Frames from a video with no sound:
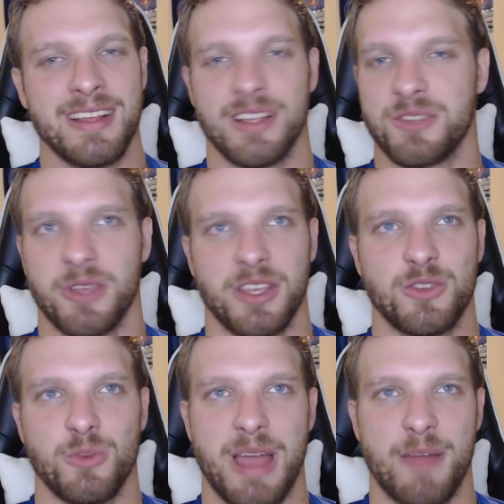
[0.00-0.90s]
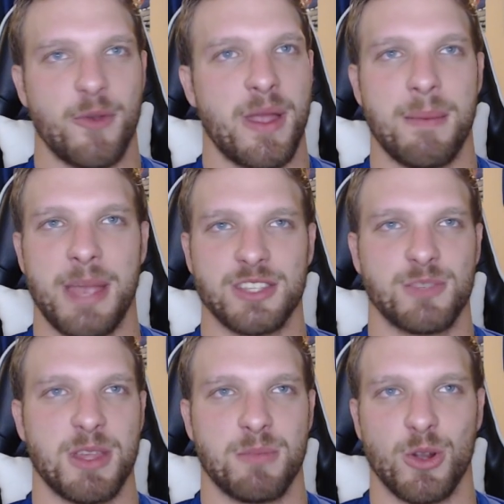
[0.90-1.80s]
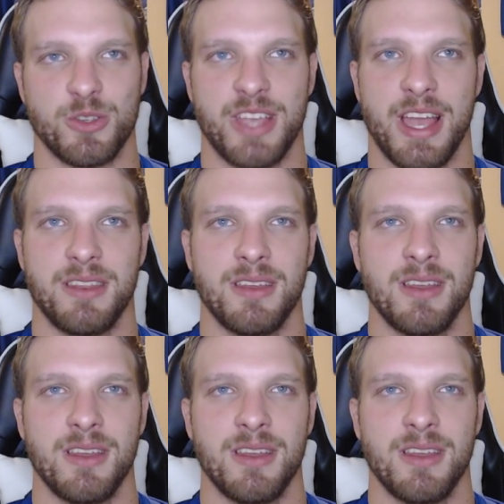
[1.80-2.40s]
That's really too bad for him and Smith-Marsette.